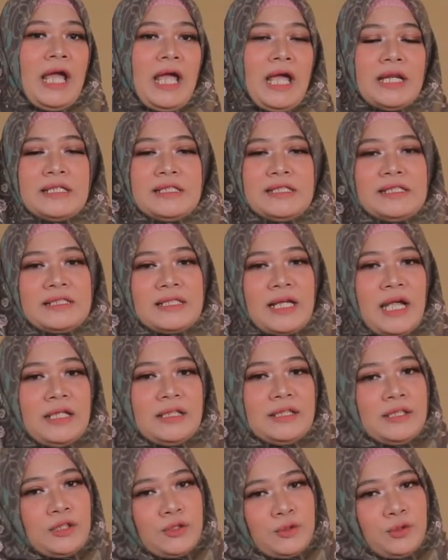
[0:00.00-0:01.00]
and
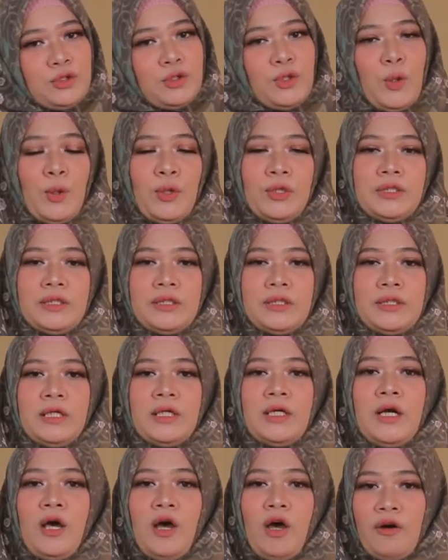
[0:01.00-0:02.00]
decide the good order
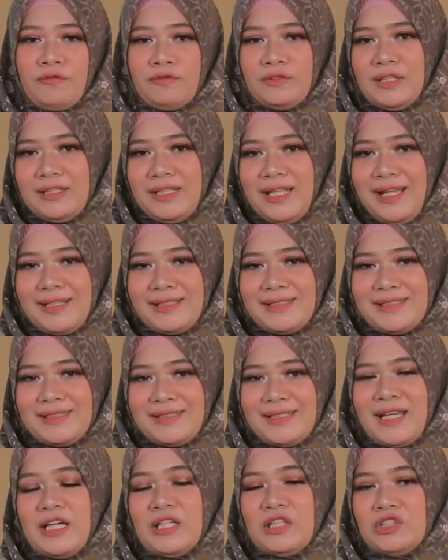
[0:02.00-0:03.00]
of the
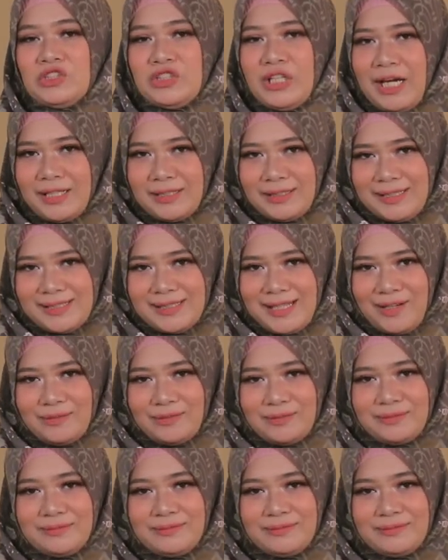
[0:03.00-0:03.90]
text. Check this out.